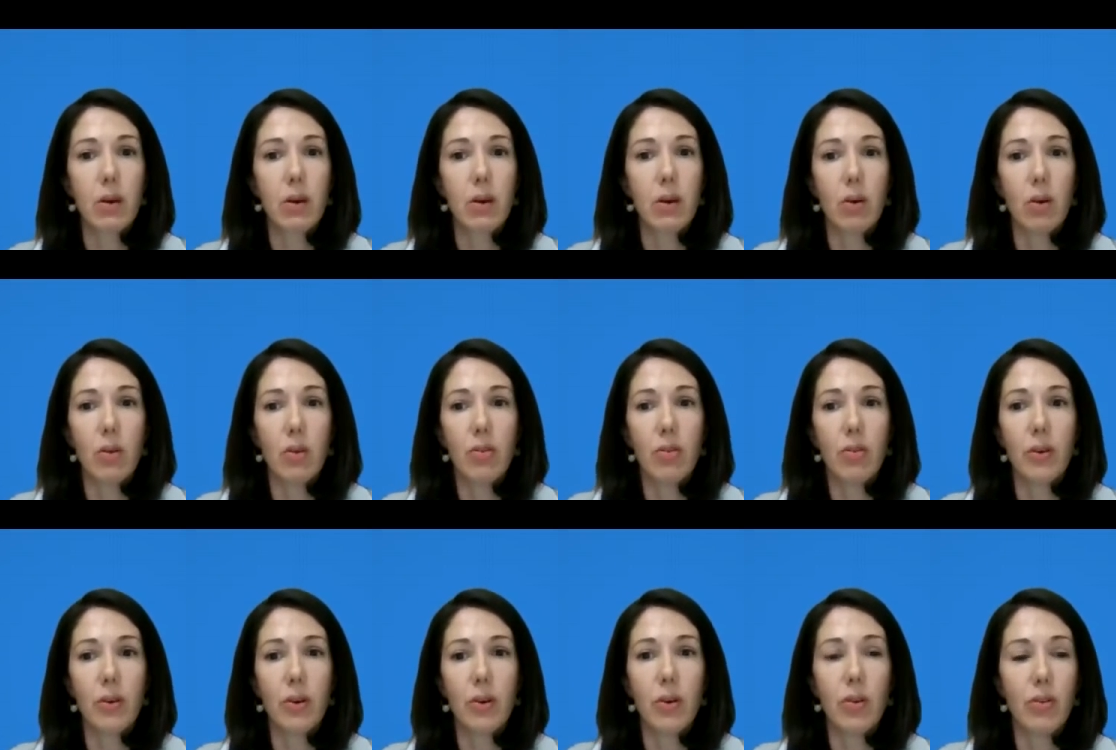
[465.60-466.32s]

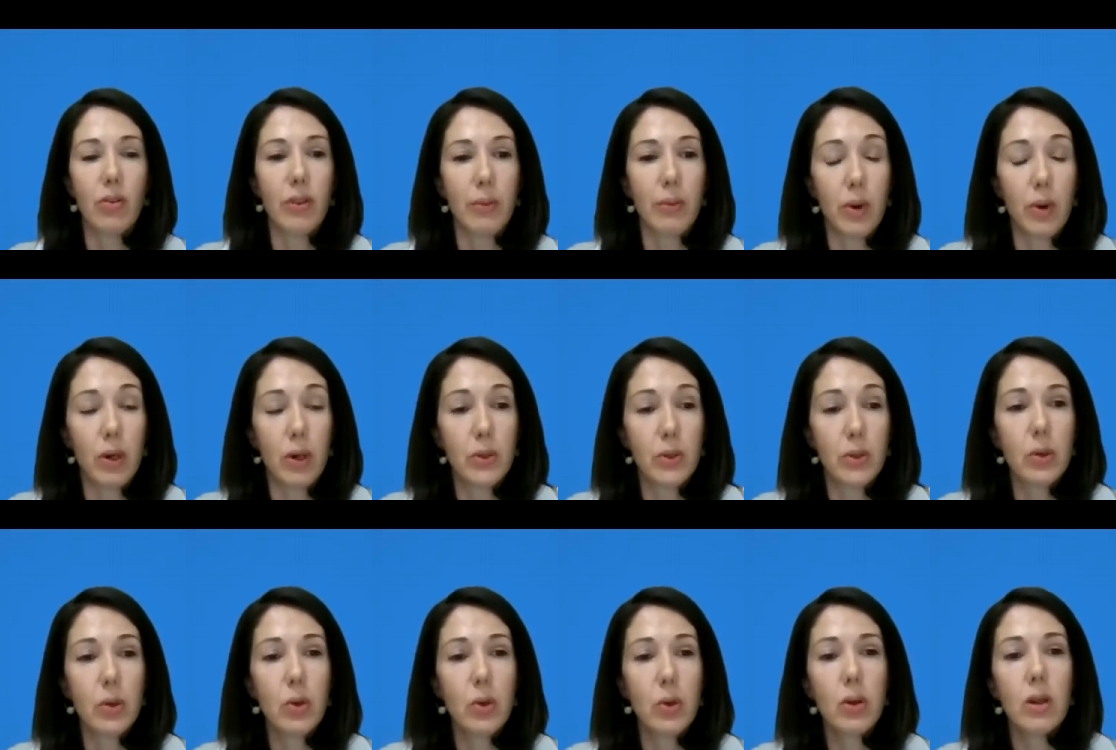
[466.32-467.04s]
of the
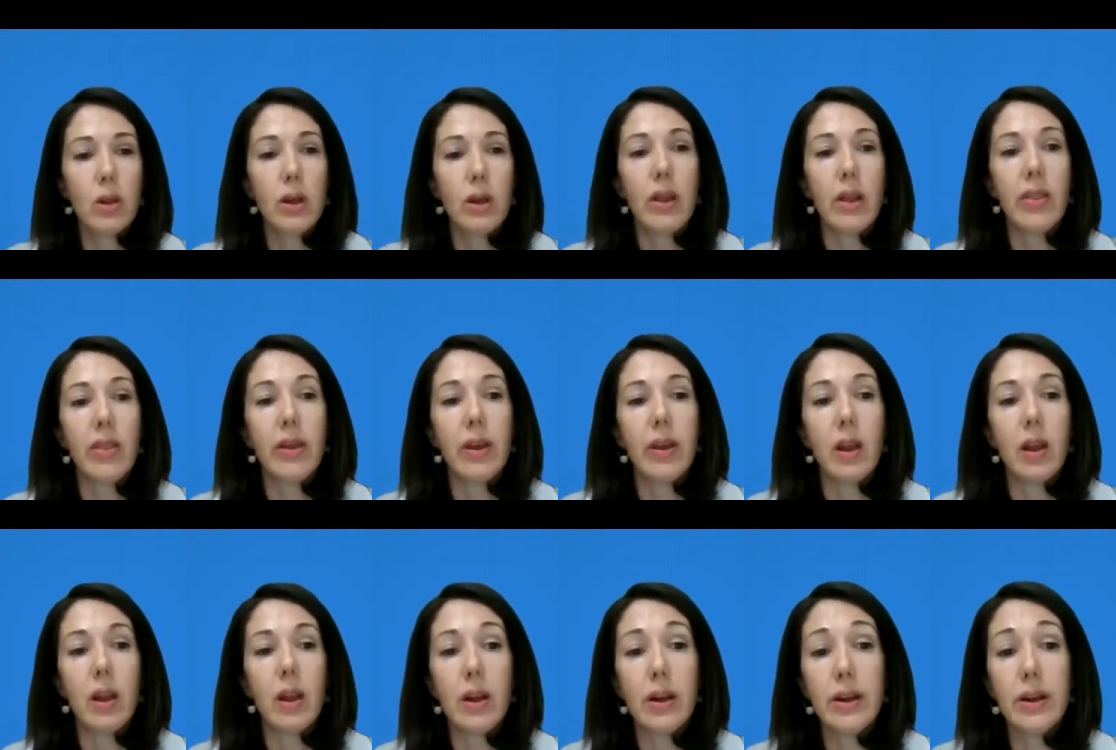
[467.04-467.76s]
module,
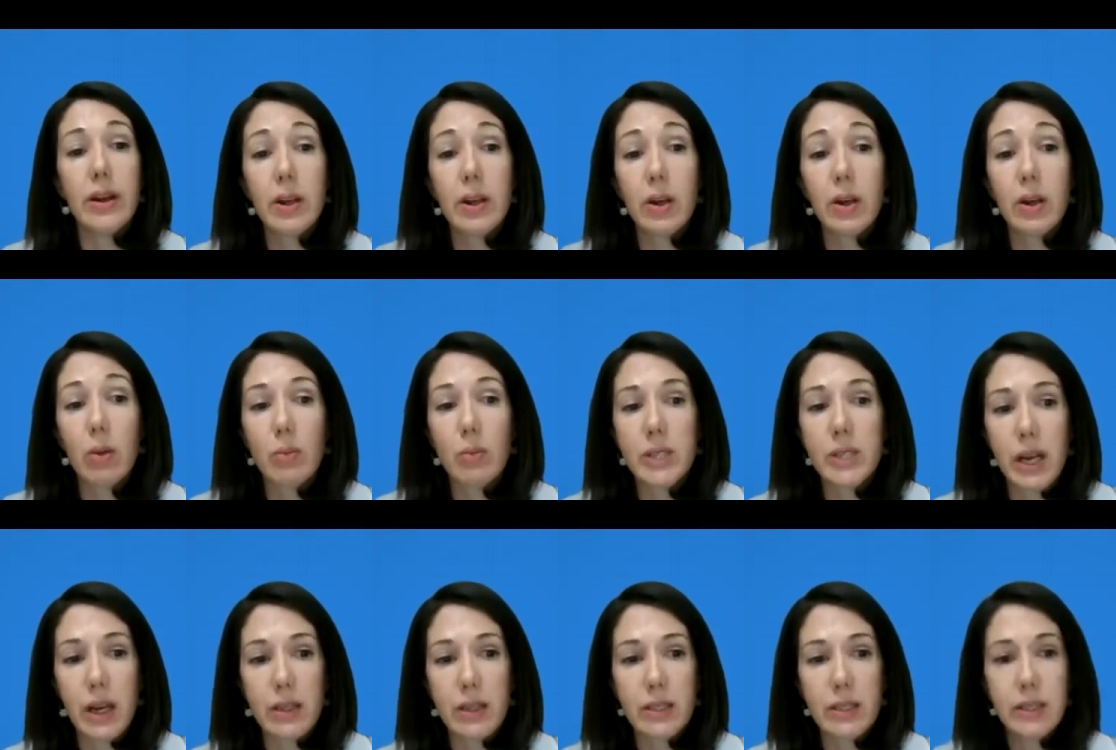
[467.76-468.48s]
the learning
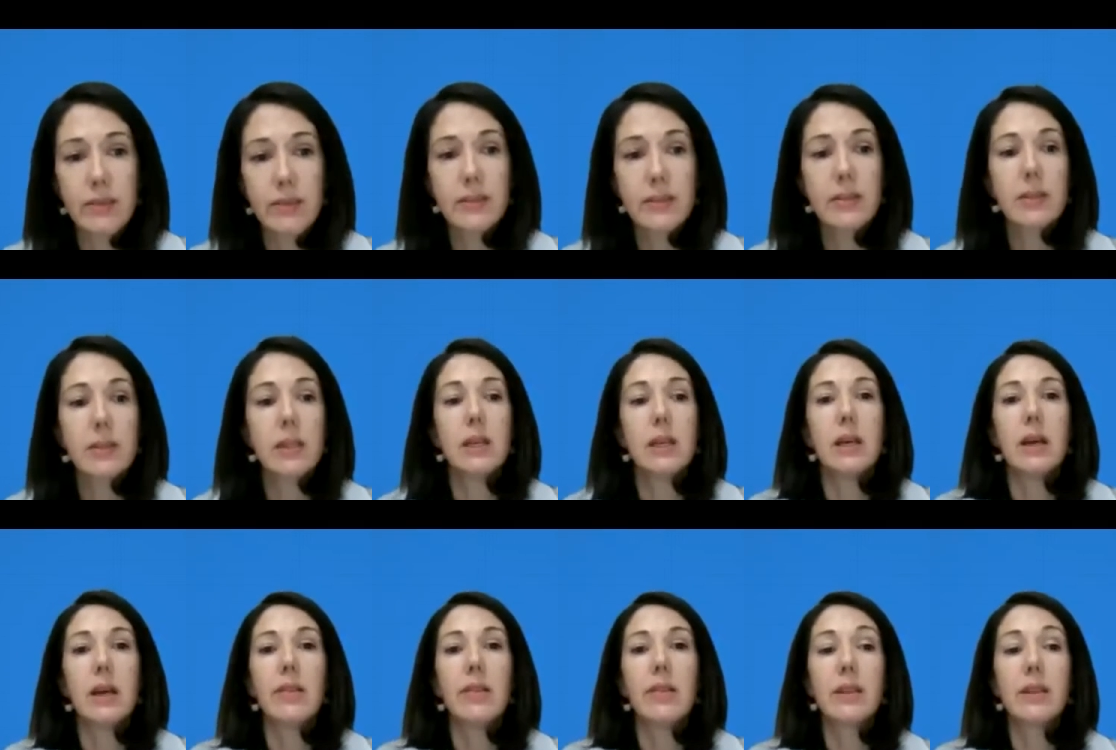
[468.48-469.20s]
objectives,
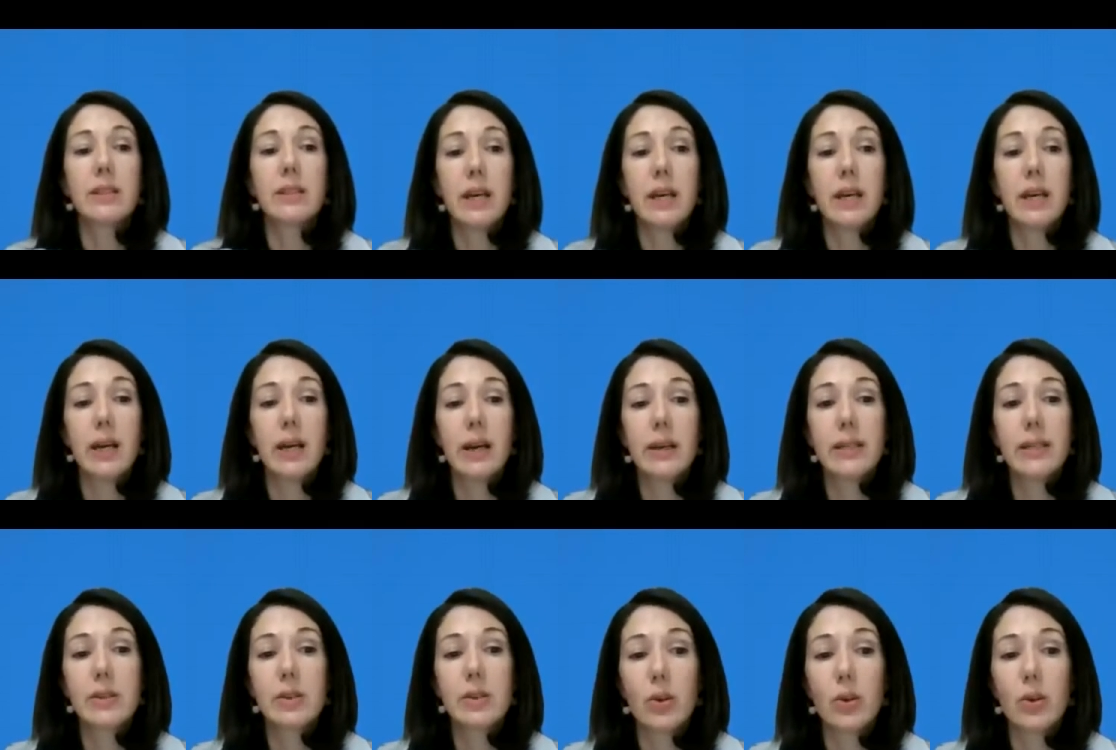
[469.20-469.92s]
the
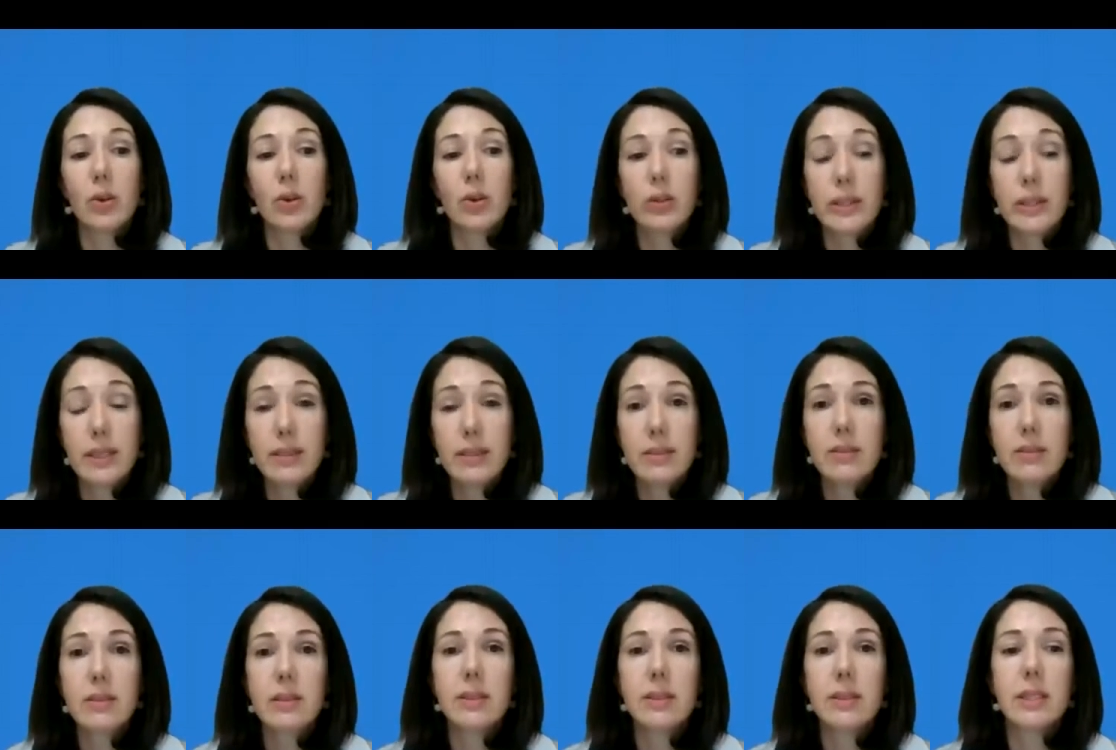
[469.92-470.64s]
target audience,
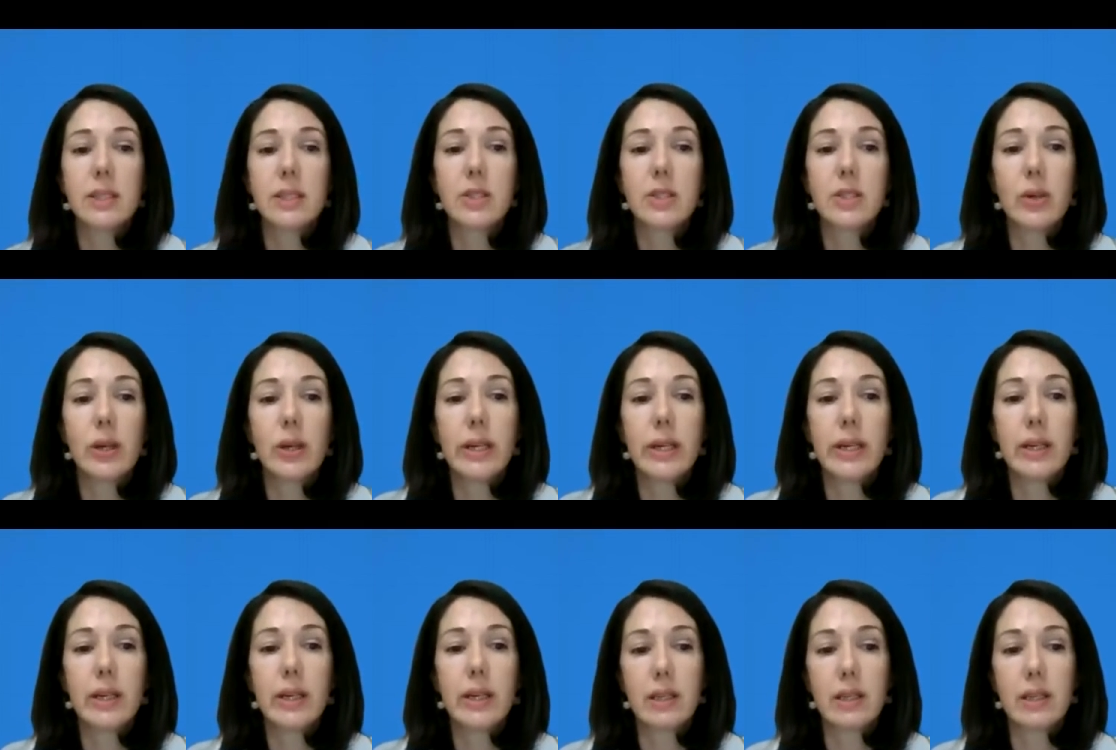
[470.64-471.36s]
the
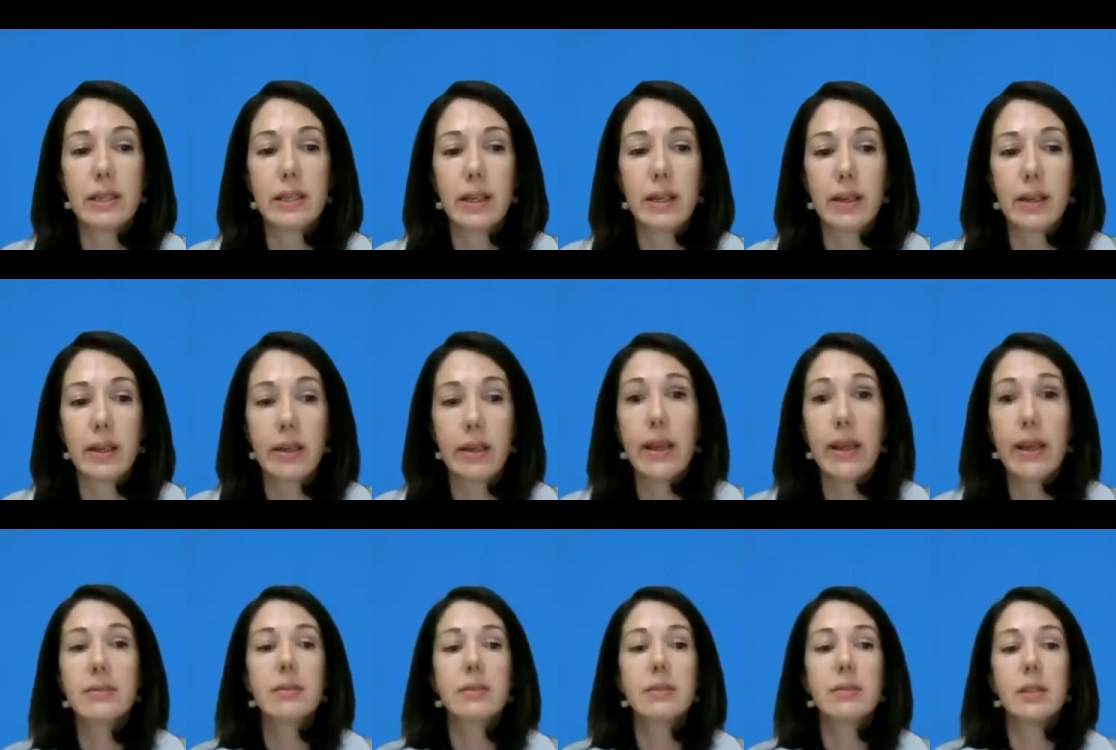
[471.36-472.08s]
training
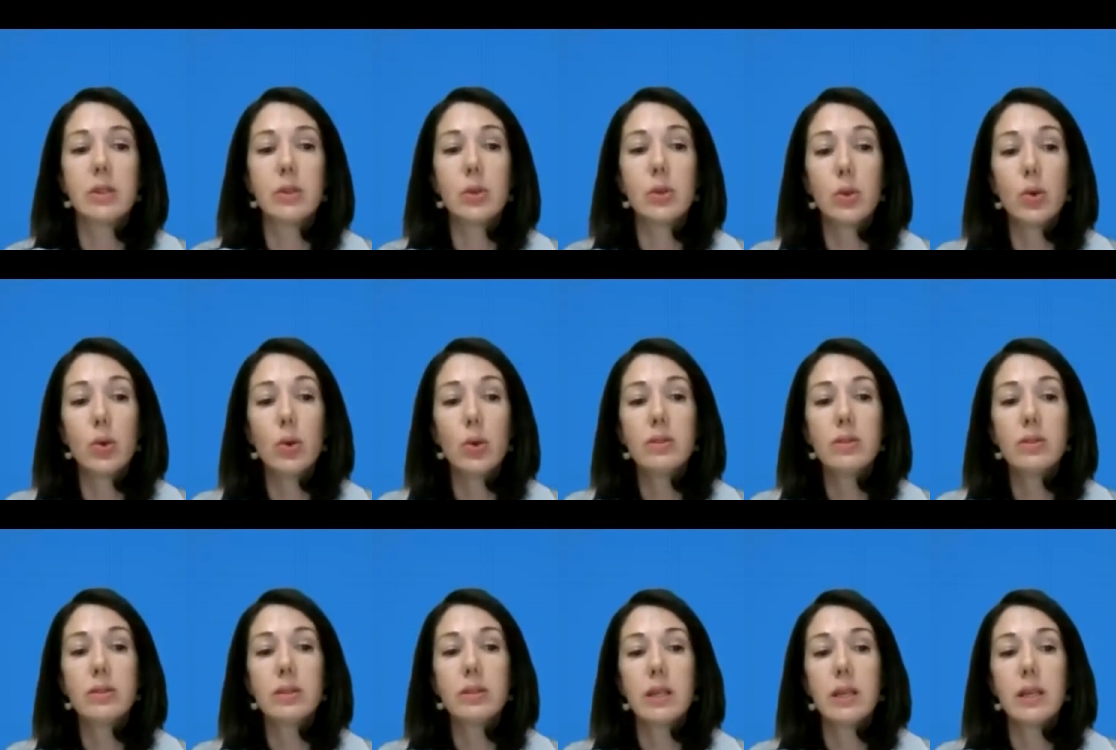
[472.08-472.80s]
techniques, the
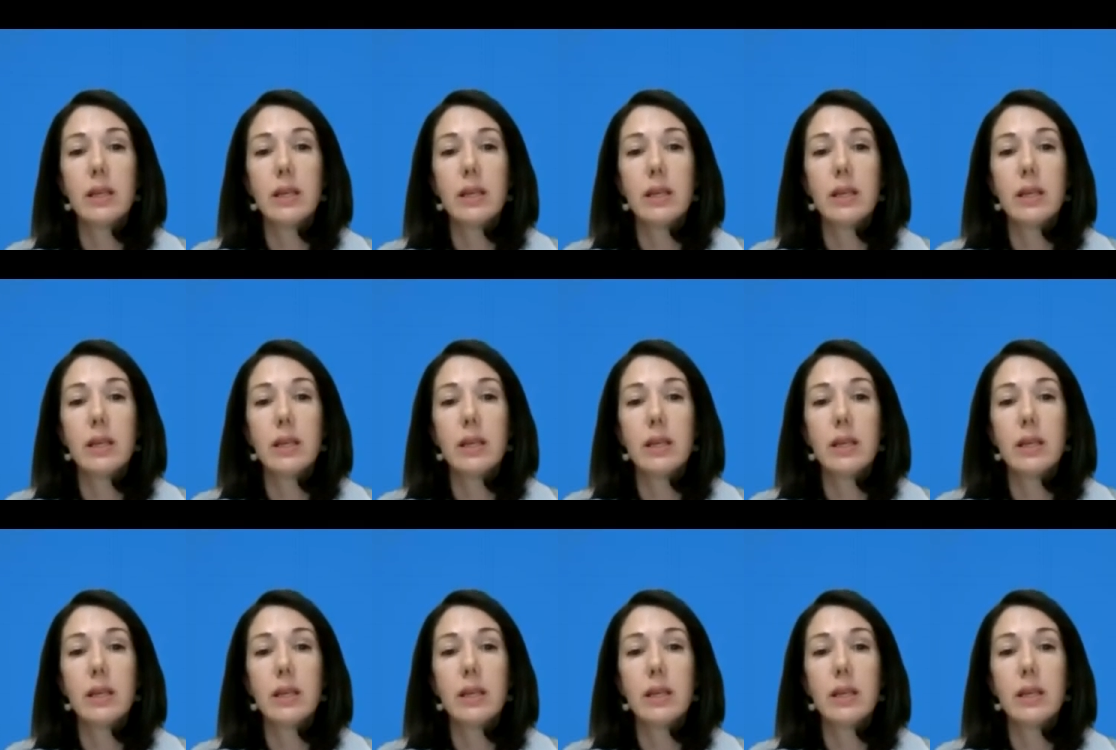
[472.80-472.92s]
tools,